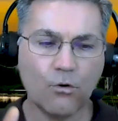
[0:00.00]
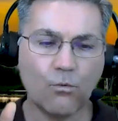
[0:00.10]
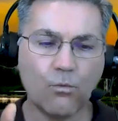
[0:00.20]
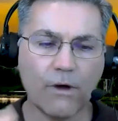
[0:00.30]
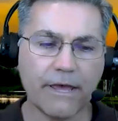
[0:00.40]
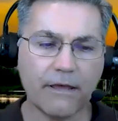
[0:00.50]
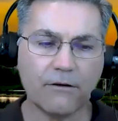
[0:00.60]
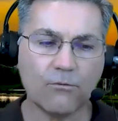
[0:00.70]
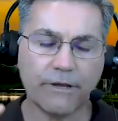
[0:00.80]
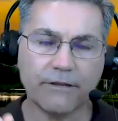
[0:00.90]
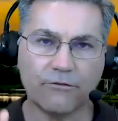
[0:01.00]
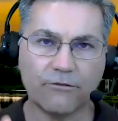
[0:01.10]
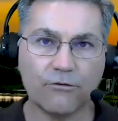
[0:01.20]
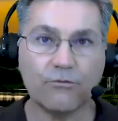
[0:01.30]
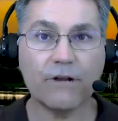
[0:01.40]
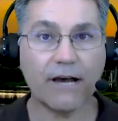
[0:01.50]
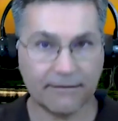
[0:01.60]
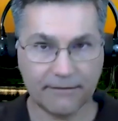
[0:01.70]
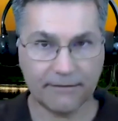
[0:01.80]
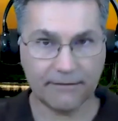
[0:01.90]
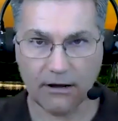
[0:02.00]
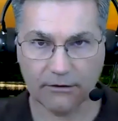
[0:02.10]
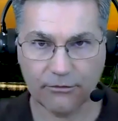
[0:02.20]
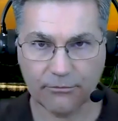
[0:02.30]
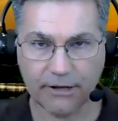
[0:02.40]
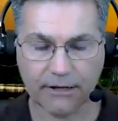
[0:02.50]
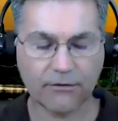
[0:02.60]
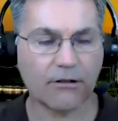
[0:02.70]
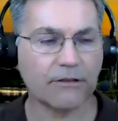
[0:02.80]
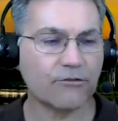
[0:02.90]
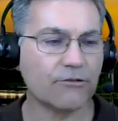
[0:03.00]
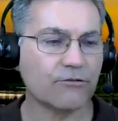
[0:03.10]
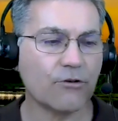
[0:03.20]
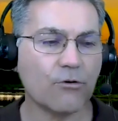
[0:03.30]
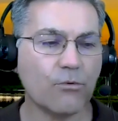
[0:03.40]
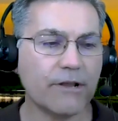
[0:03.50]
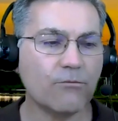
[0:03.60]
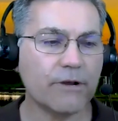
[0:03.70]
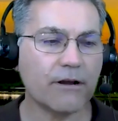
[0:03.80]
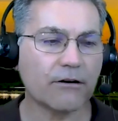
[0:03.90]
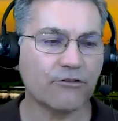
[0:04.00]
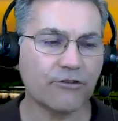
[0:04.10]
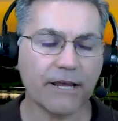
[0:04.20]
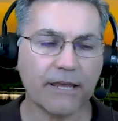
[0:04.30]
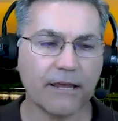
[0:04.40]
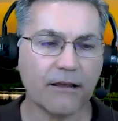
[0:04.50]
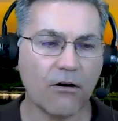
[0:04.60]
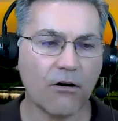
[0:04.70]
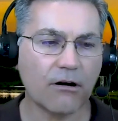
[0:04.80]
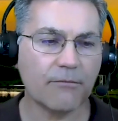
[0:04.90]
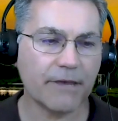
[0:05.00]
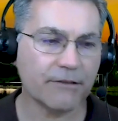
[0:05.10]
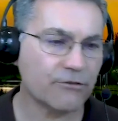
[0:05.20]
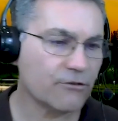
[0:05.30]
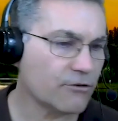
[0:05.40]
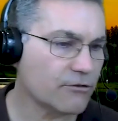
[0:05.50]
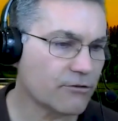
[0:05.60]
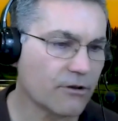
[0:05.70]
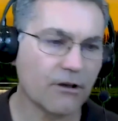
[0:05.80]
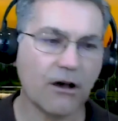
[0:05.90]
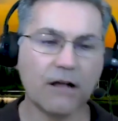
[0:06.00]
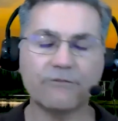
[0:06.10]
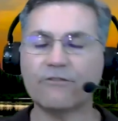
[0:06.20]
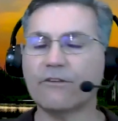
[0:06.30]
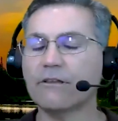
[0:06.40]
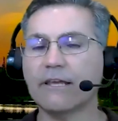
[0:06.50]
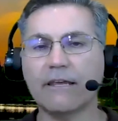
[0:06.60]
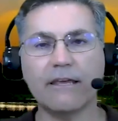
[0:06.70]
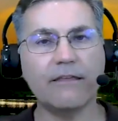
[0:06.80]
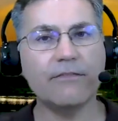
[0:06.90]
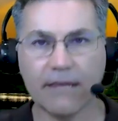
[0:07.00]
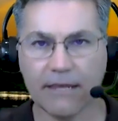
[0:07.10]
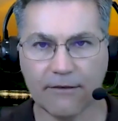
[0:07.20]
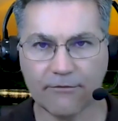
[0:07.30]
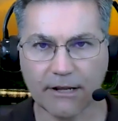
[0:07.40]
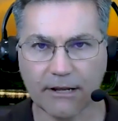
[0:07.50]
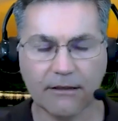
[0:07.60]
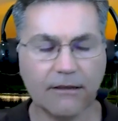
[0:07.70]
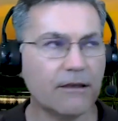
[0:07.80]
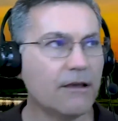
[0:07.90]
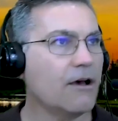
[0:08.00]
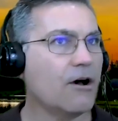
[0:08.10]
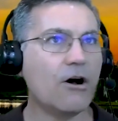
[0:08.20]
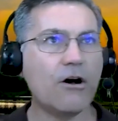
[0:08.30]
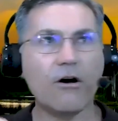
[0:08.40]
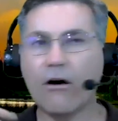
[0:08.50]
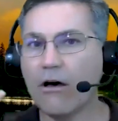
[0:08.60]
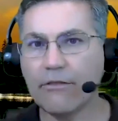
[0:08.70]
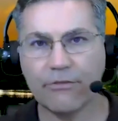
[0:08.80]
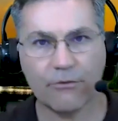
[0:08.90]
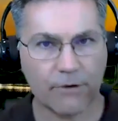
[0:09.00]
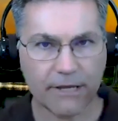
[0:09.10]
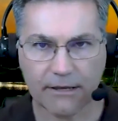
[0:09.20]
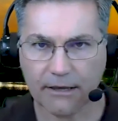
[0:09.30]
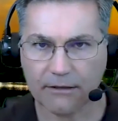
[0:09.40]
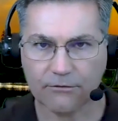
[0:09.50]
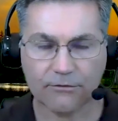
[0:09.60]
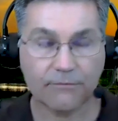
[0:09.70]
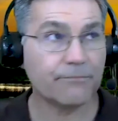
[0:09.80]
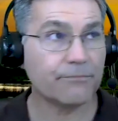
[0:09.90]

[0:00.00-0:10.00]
When we do not detox from technology, so when we are checking our messages constantly in the evening, on the weekends,